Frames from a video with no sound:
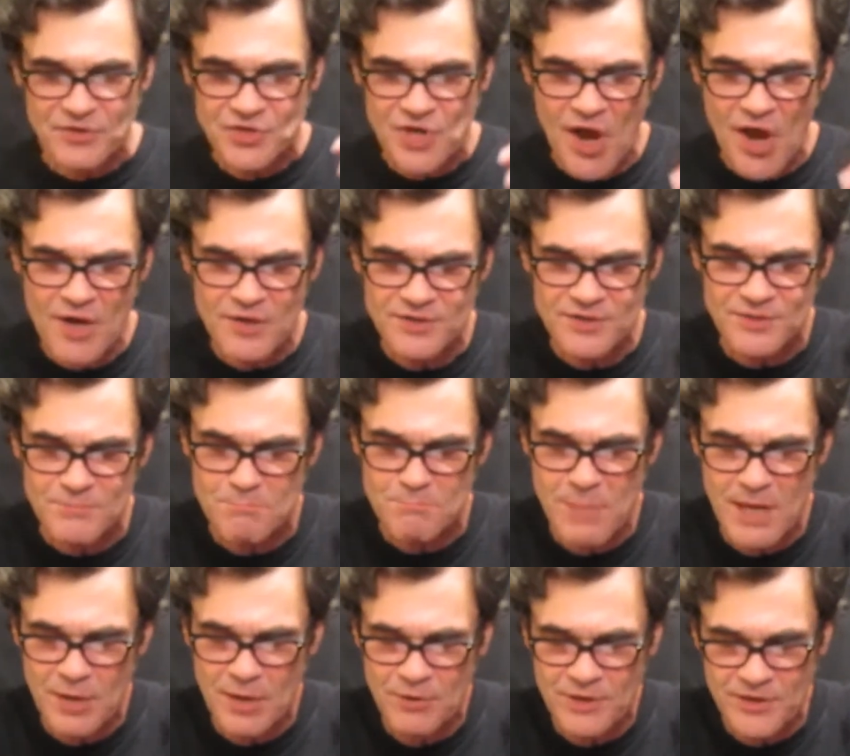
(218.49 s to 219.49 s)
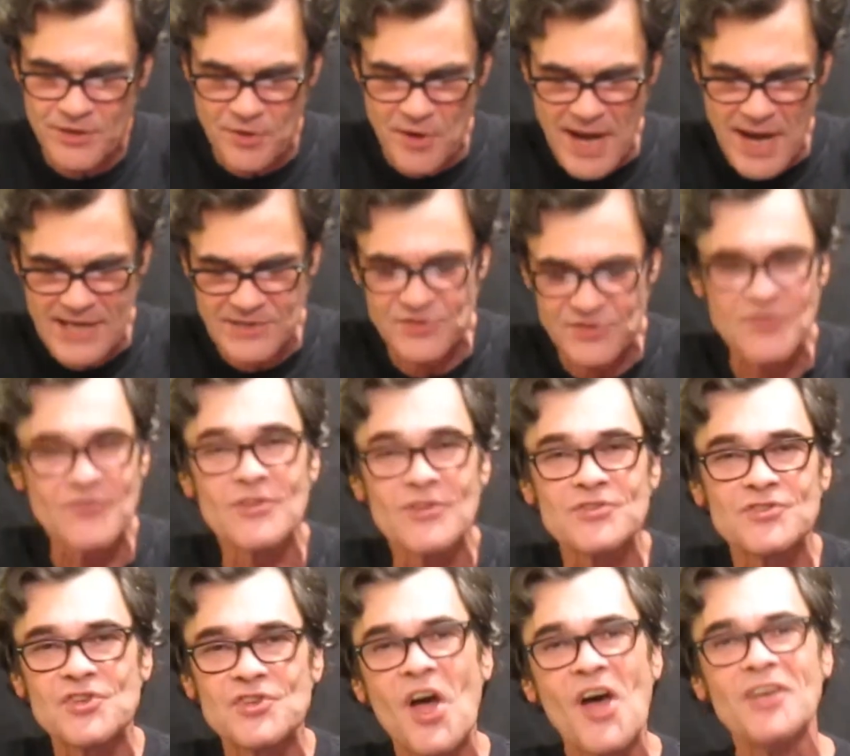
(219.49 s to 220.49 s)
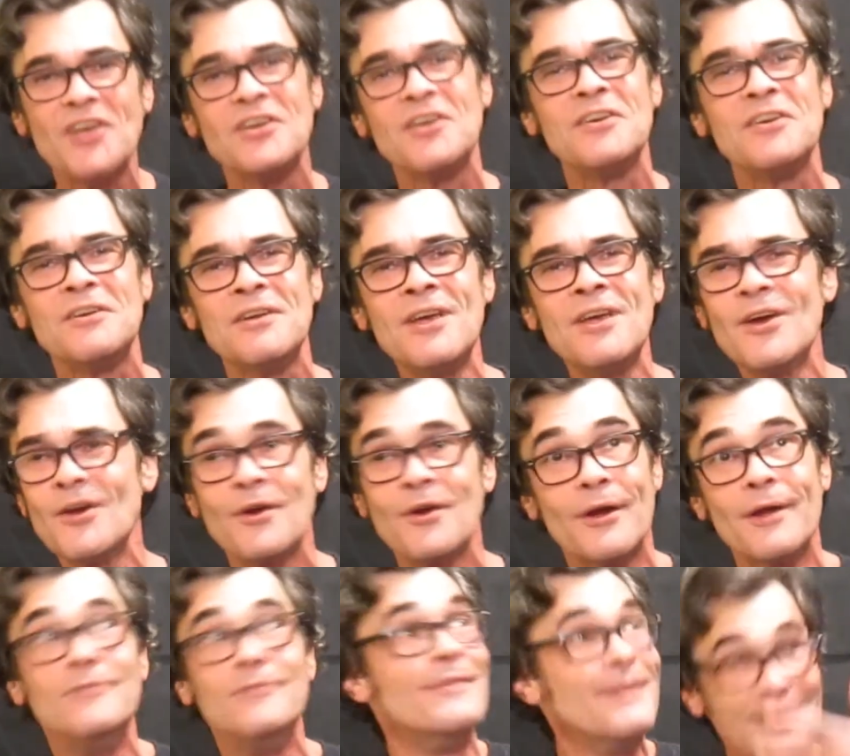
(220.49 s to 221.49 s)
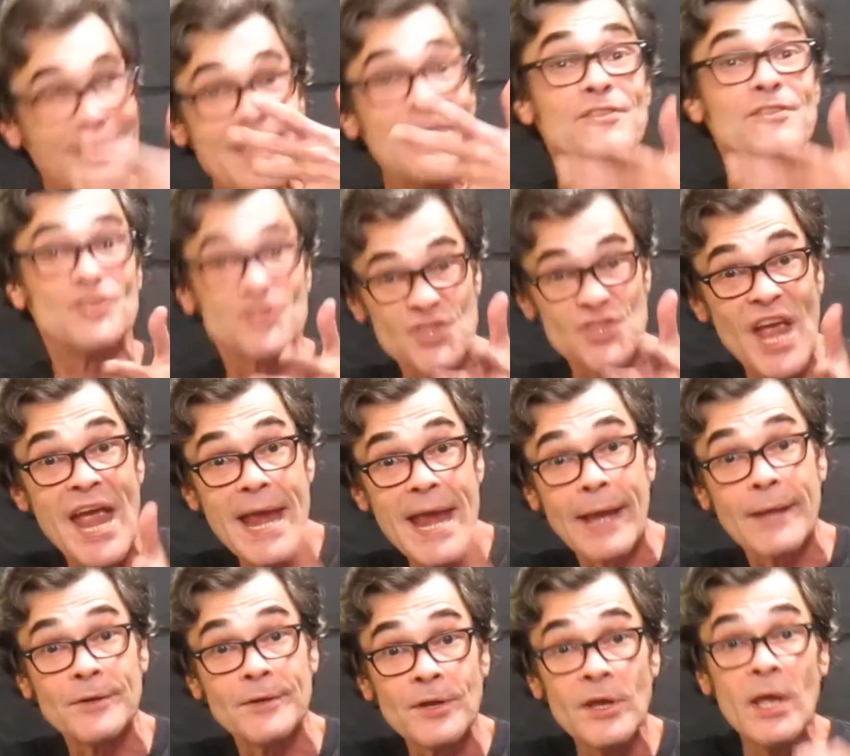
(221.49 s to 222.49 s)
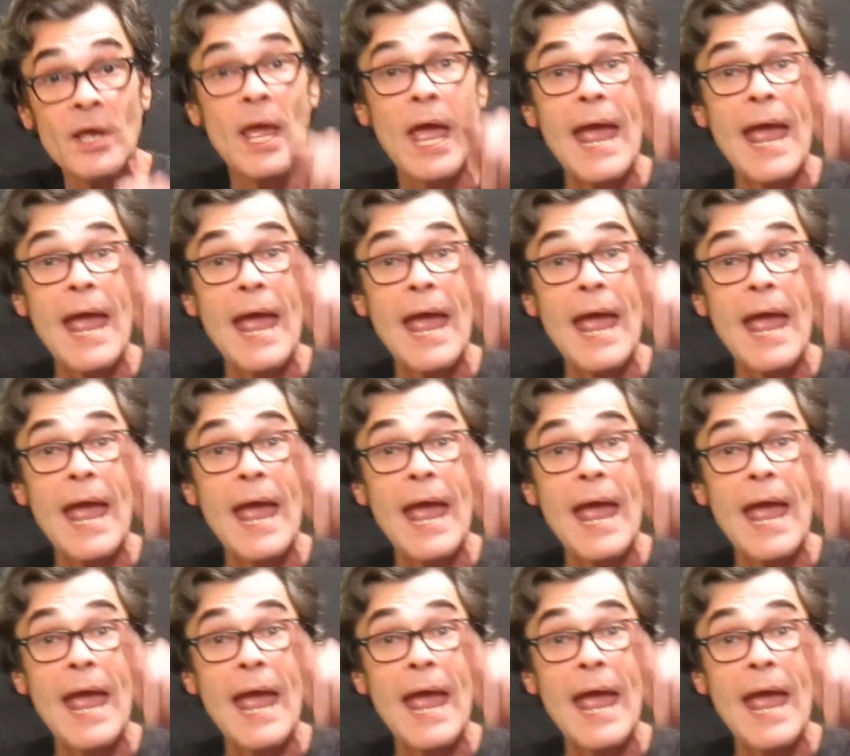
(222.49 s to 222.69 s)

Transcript: tongues and bury their heads in the sun, or in the sand,